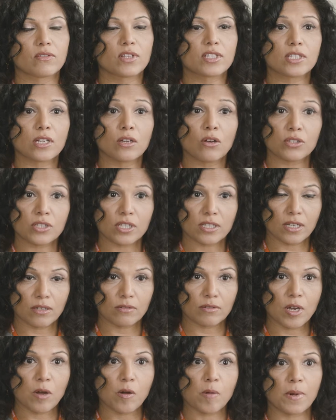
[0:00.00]
There's a lot I
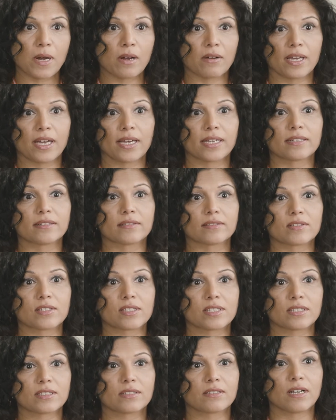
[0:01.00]
don't know about
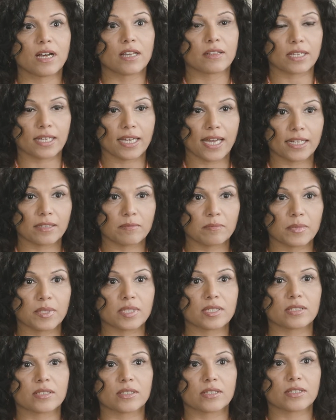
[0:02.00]
Cadent and the Cadent
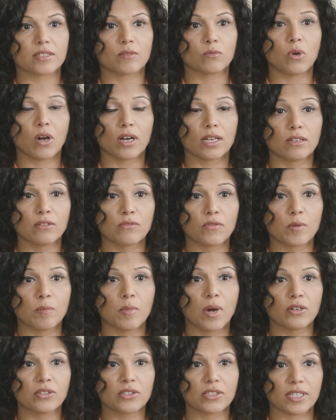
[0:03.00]
business. What I love the
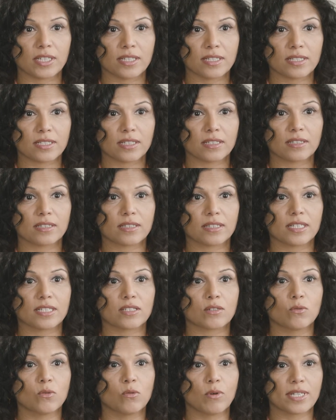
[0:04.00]
most is
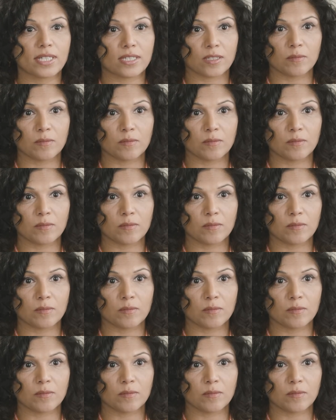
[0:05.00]
there's always